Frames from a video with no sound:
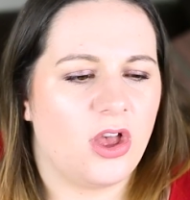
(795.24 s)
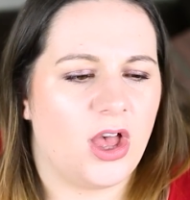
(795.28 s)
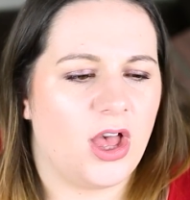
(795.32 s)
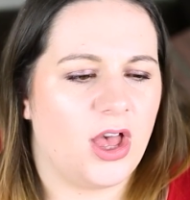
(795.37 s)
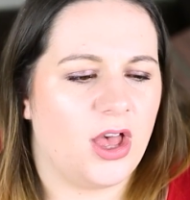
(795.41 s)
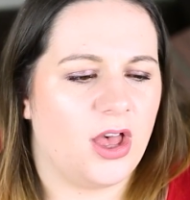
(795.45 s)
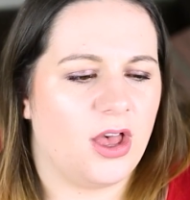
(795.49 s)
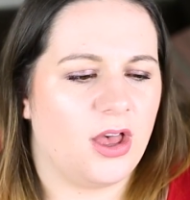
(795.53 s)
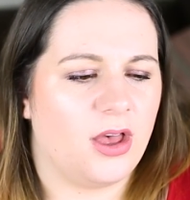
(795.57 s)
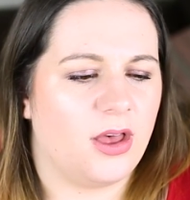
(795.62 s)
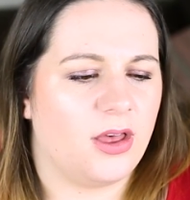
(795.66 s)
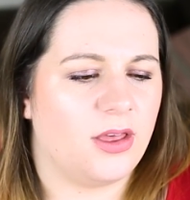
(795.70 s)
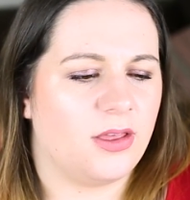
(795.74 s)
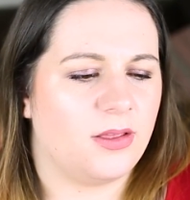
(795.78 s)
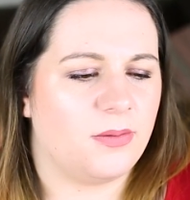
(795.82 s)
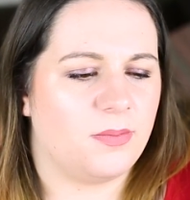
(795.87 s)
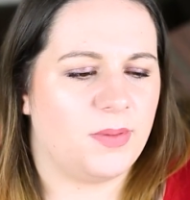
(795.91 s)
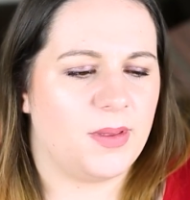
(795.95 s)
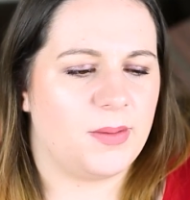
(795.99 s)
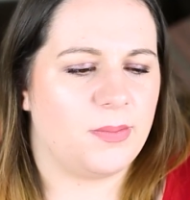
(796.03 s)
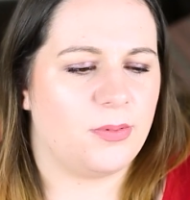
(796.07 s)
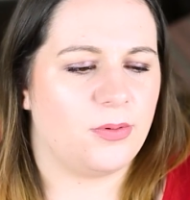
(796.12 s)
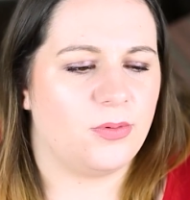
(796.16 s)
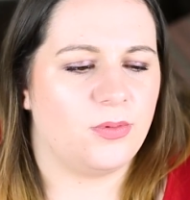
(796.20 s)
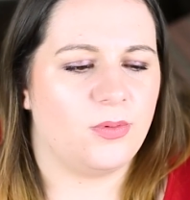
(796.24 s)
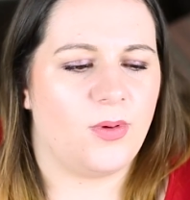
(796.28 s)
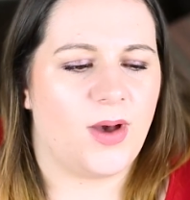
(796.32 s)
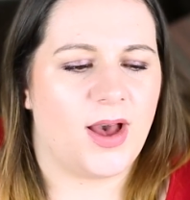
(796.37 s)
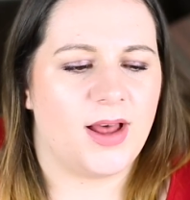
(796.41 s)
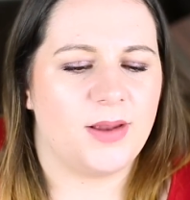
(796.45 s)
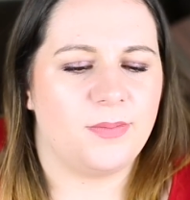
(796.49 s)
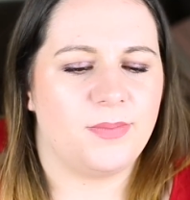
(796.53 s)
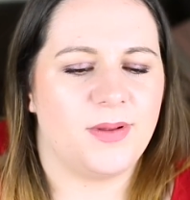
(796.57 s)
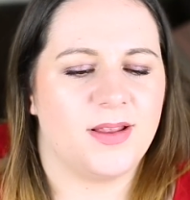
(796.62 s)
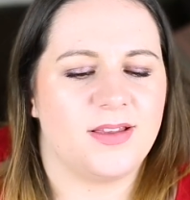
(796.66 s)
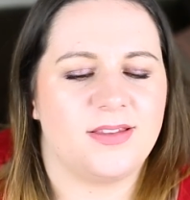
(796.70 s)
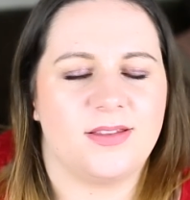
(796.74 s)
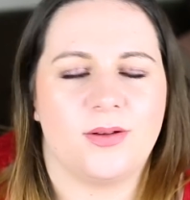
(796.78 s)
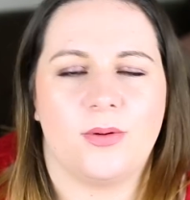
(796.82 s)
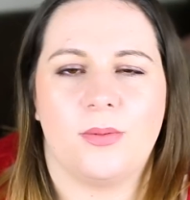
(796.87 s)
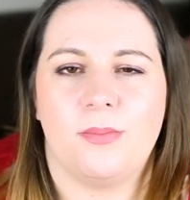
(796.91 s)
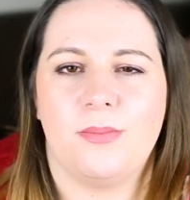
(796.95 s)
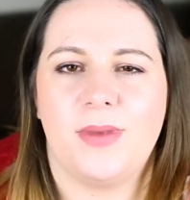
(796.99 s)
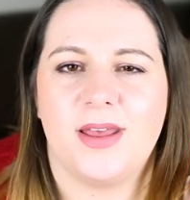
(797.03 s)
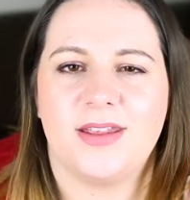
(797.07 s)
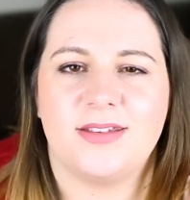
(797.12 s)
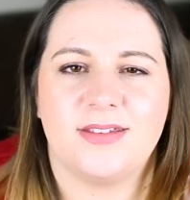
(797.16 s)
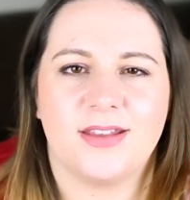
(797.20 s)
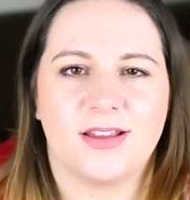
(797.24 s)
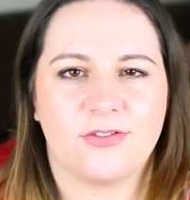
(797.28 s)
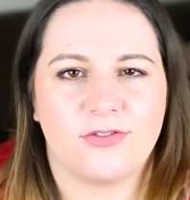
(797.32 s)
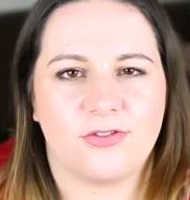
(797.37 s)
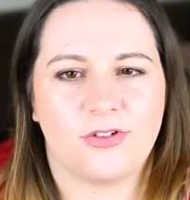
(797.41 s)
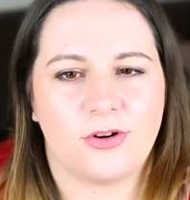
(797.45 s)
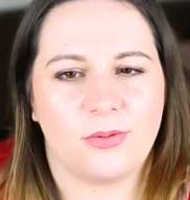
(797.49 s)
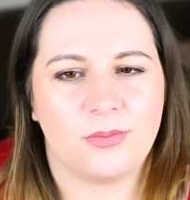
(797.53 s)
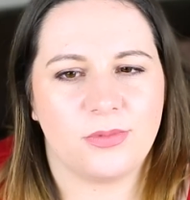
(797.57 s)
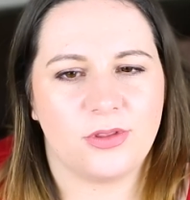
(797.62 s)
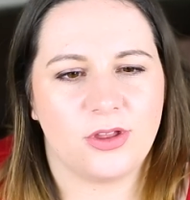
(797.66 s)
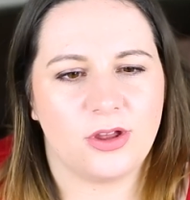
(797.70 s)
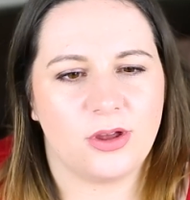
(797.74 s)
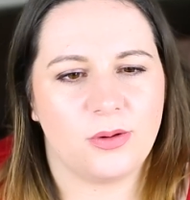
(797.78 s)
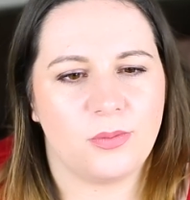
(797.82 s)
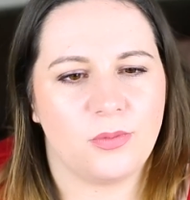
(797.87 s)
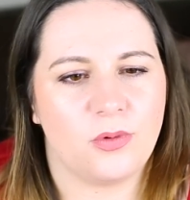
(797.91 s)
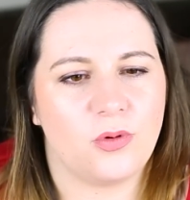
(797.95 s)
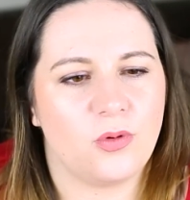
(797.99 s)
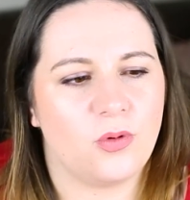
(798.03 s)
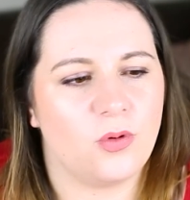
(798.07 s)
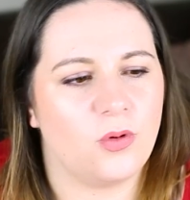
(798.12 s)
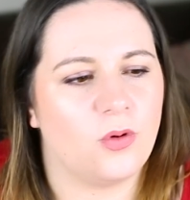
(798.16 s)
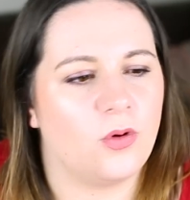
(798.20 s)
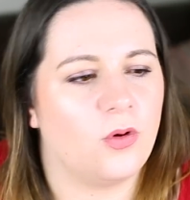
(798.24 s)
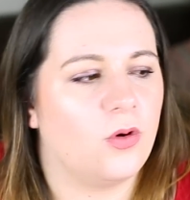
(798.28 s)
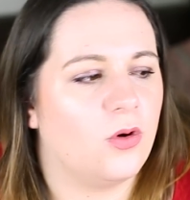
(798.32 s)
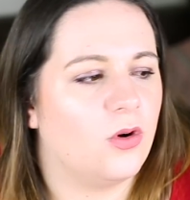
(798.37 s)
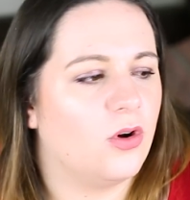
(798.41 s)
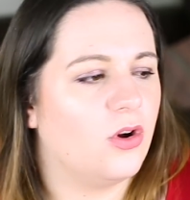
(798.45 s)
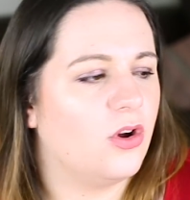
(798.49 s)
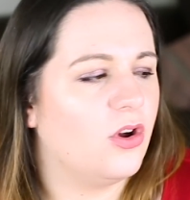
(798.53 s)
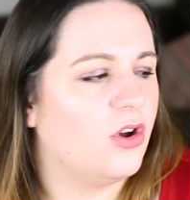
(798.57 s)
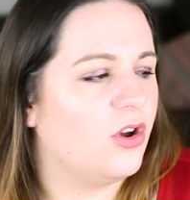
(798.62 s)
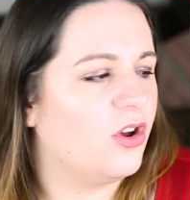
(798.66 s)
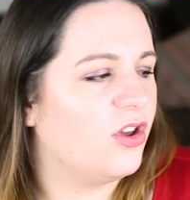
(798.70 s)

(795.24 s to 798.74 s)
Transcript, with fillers: uh, people had bits that were missing from them or